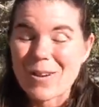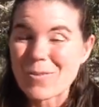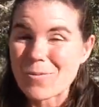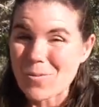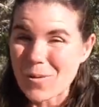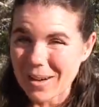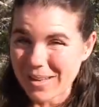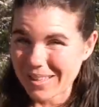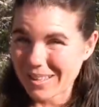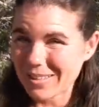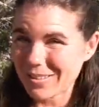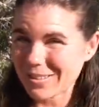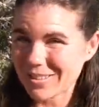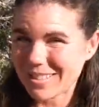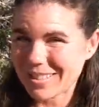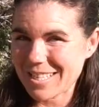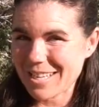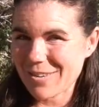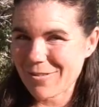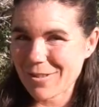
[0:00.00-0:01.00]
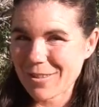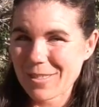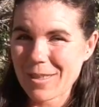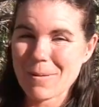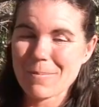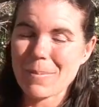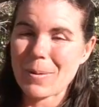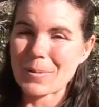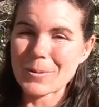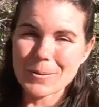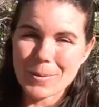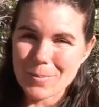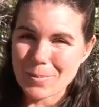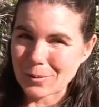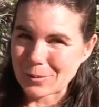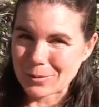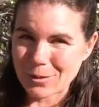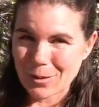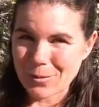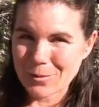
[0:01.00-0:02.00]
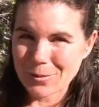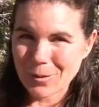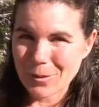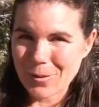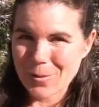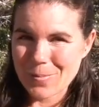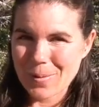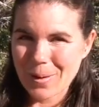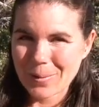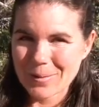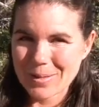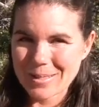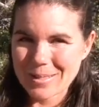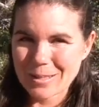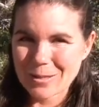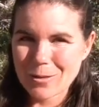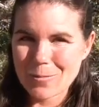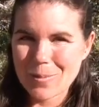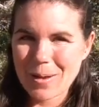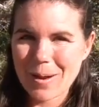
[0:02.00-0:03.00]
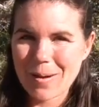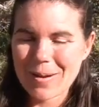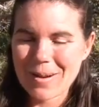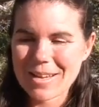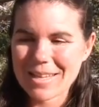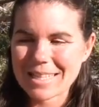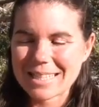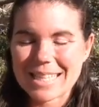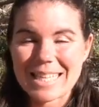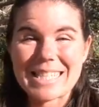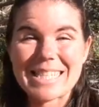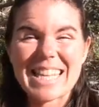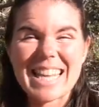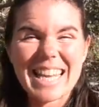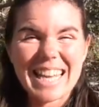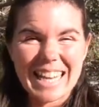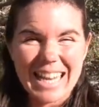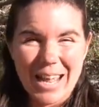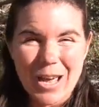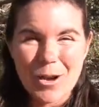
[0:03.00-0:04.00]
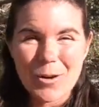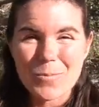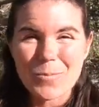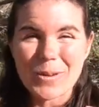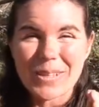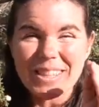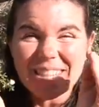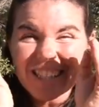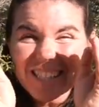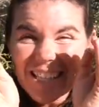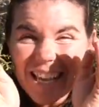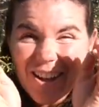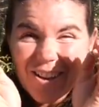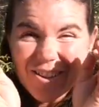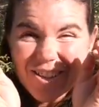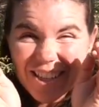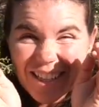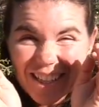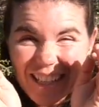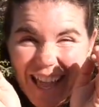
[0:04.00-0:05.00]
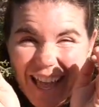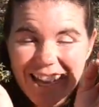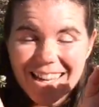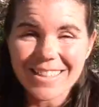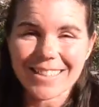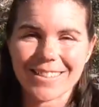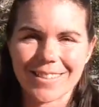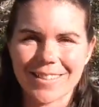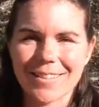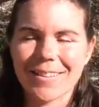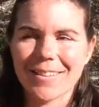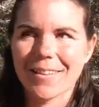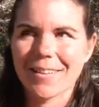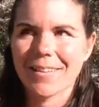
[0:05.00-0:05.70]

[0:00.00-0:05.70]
One little secret that most people don't know about these little berries is they can help with cellulite.